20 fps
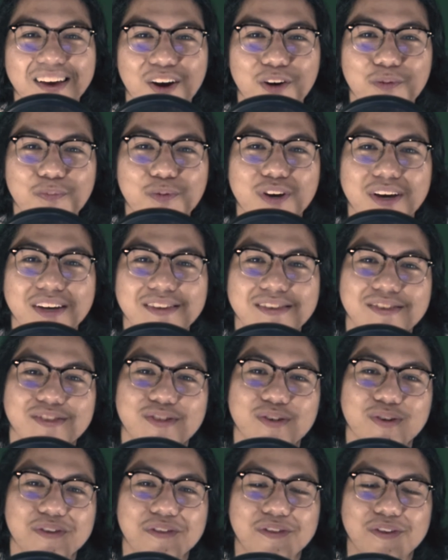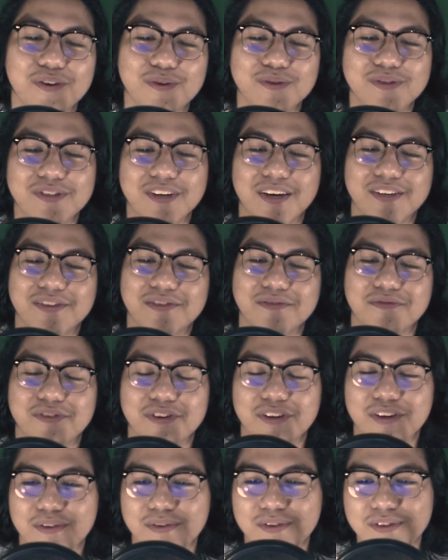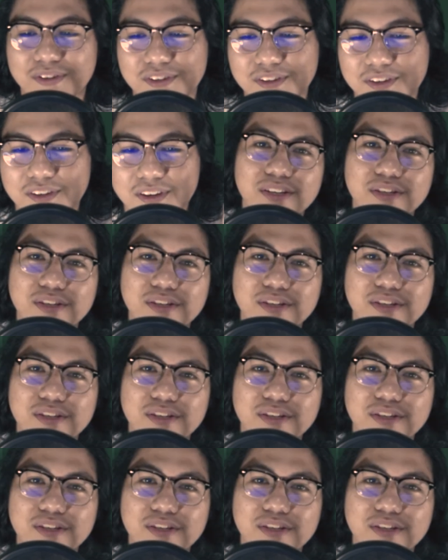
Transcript: Hope you guys enjoyed those kinds of videos.